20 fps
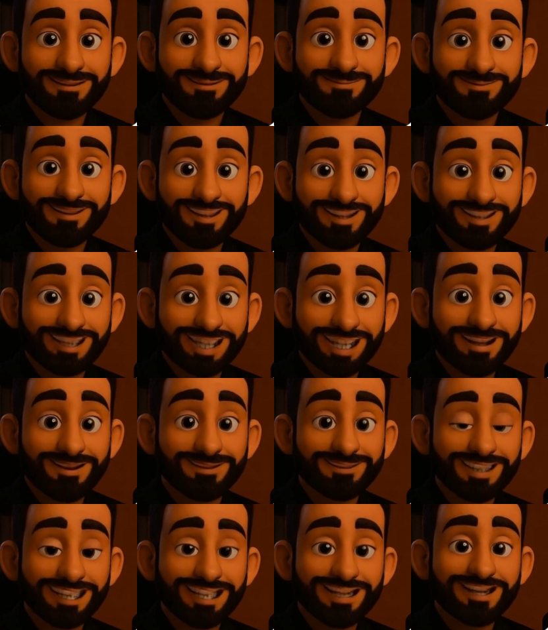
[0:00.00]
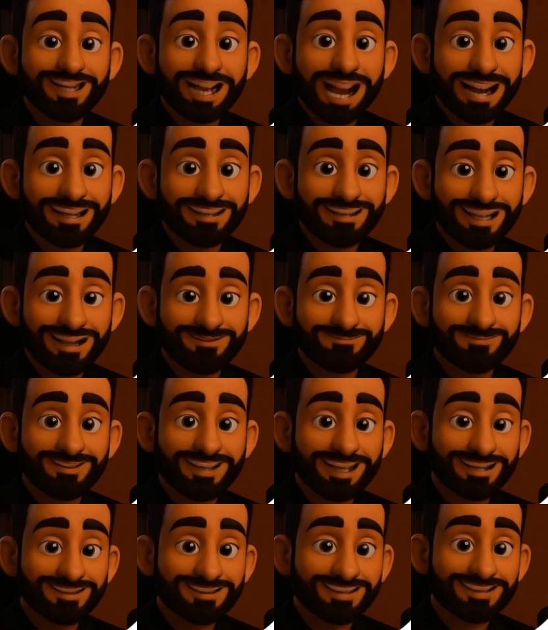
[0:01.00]
The deal did not lift
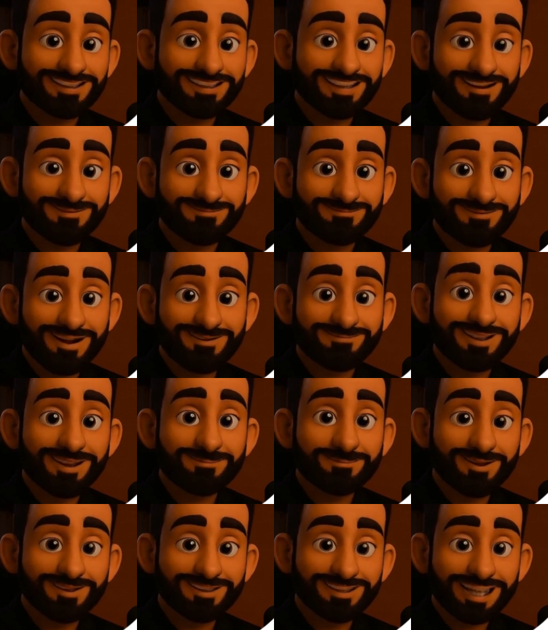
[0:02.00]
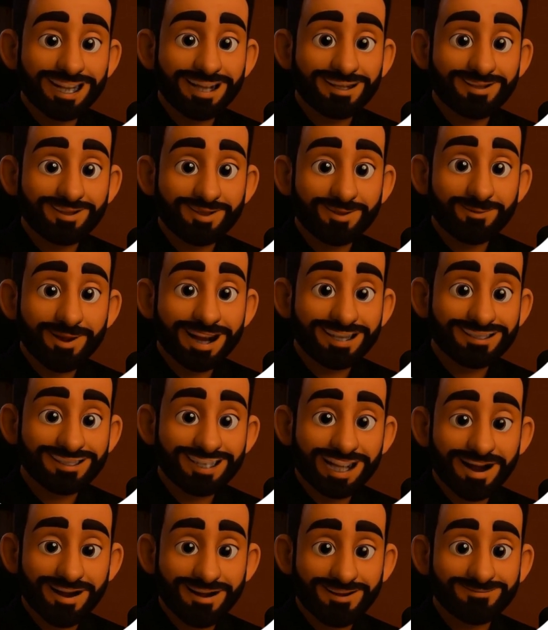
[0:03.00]
the existing 50% US
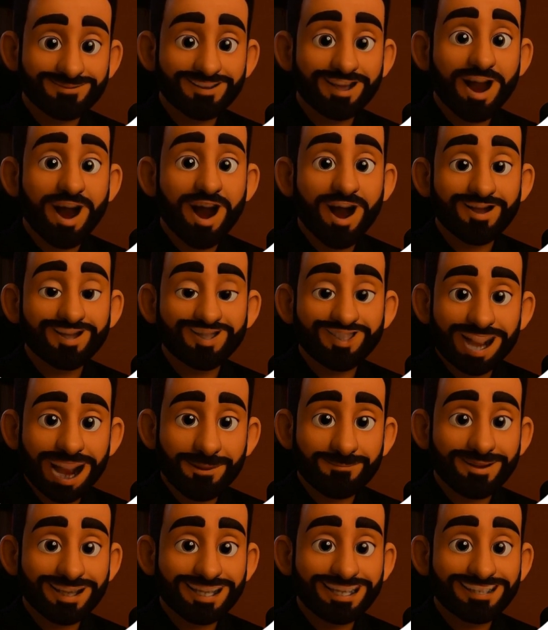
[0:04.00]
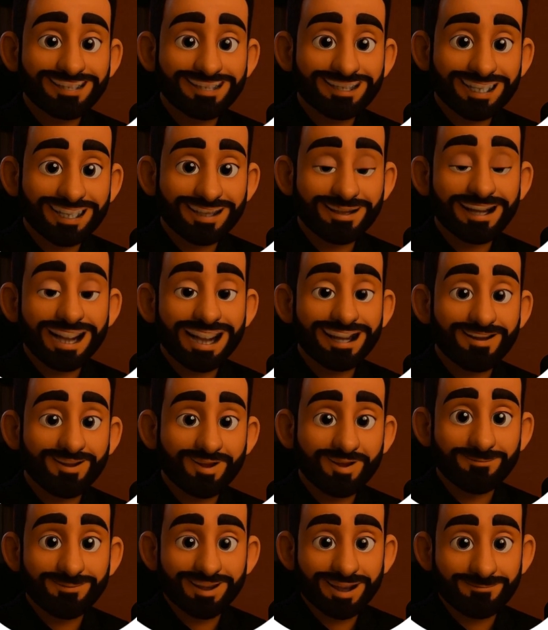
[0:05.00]
tariffs on Japanese steel and
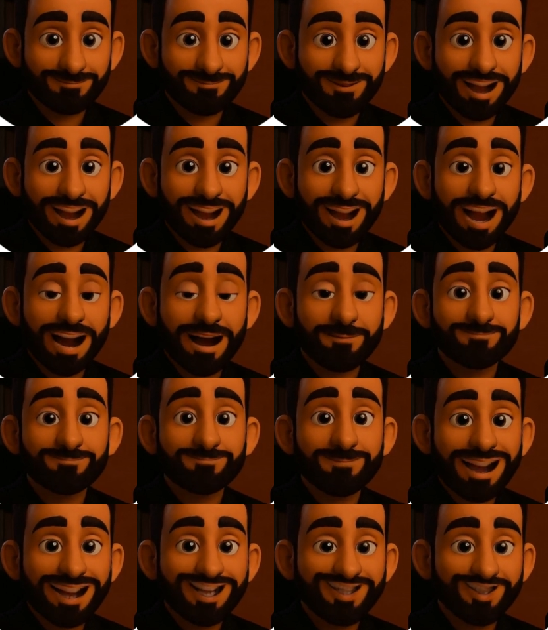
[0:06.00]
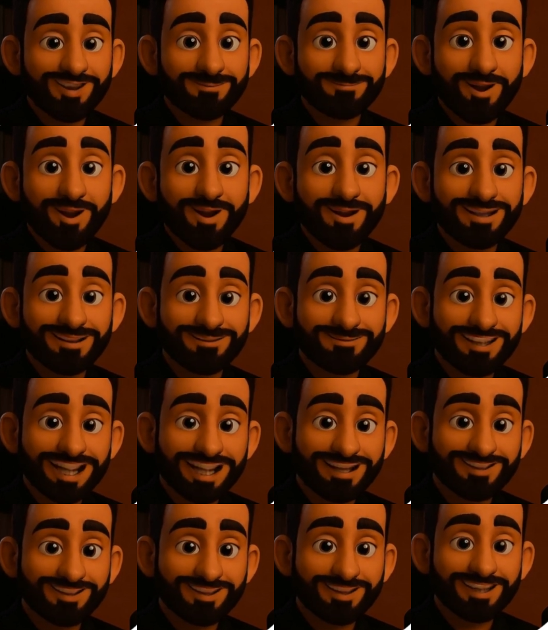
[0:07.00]
aluminum, a major point of
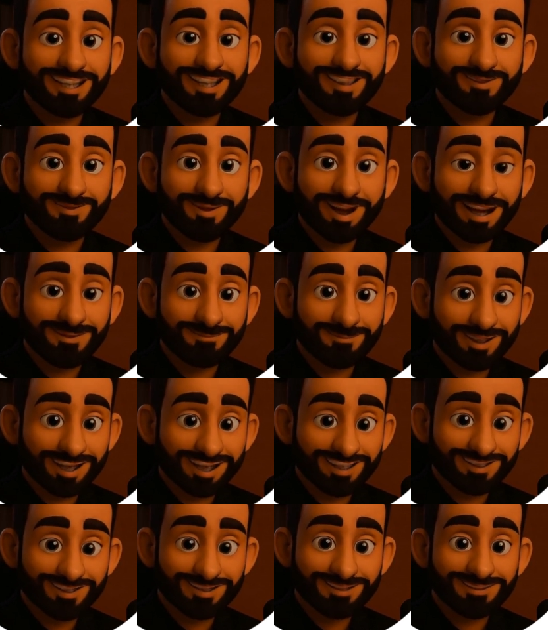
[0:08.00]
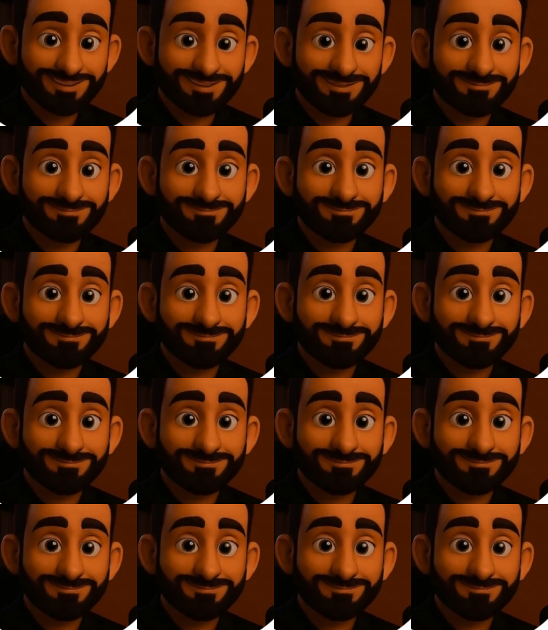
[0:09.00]
tension in trade relations.